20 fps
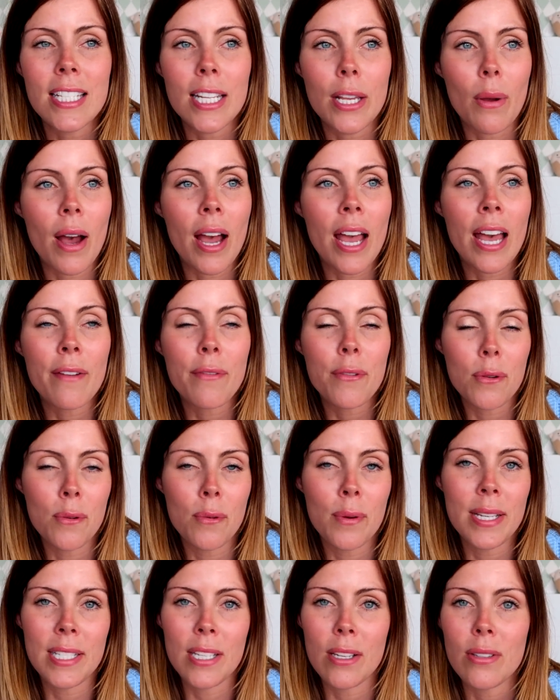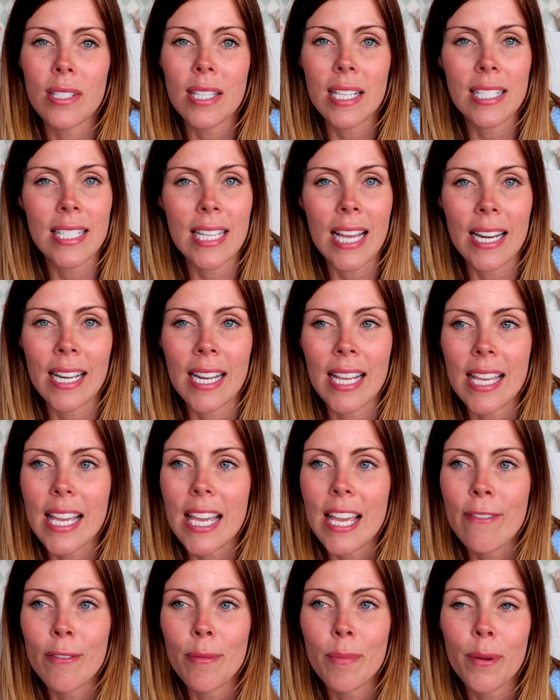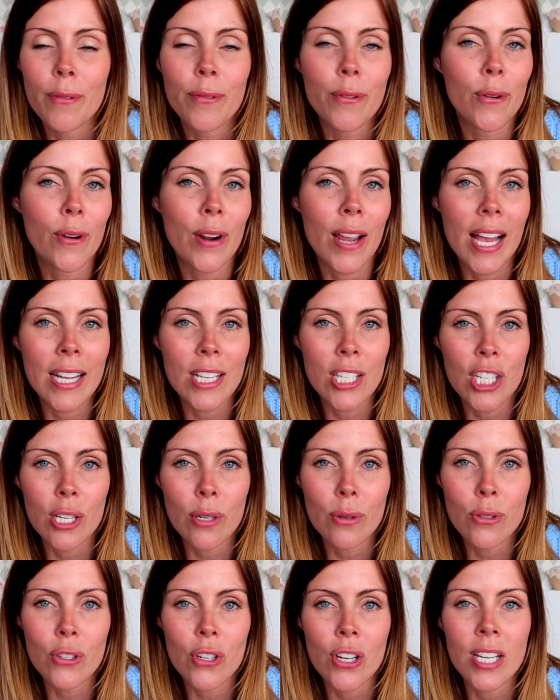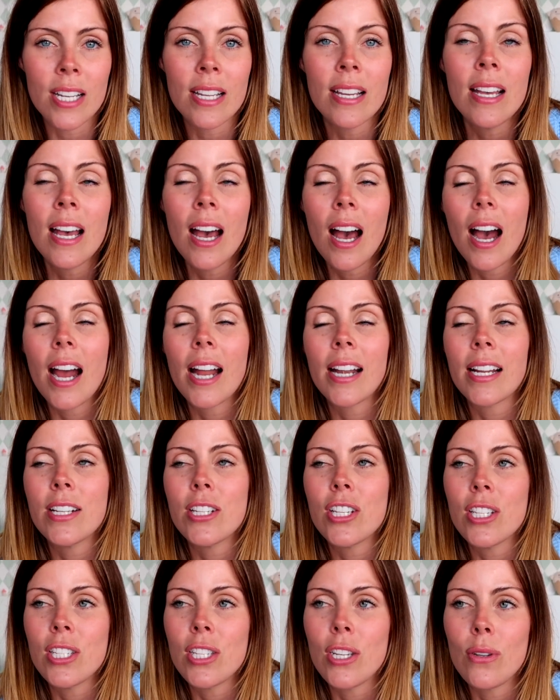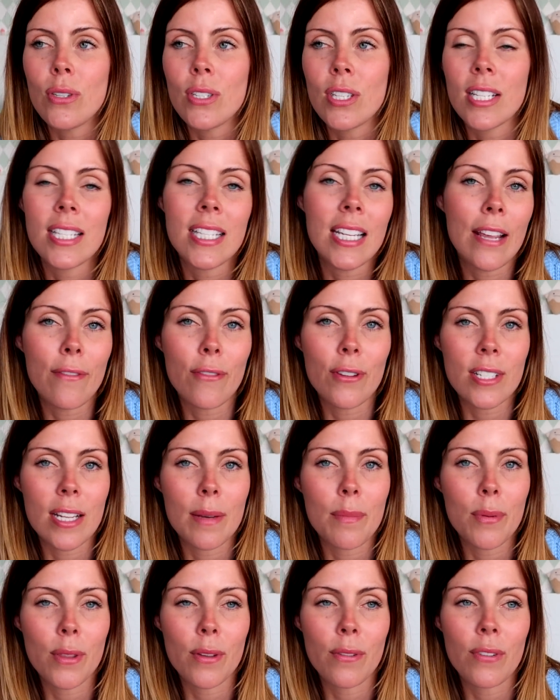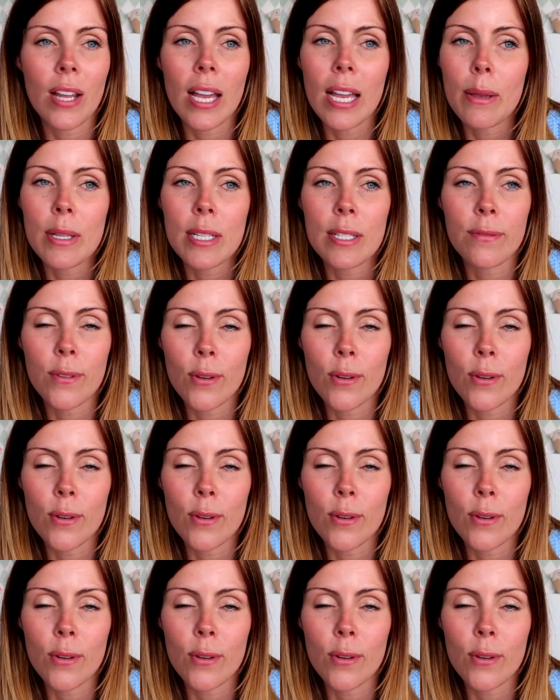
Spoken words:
So I have always used this technique even before I had children, and I just used to say, for example, the flight is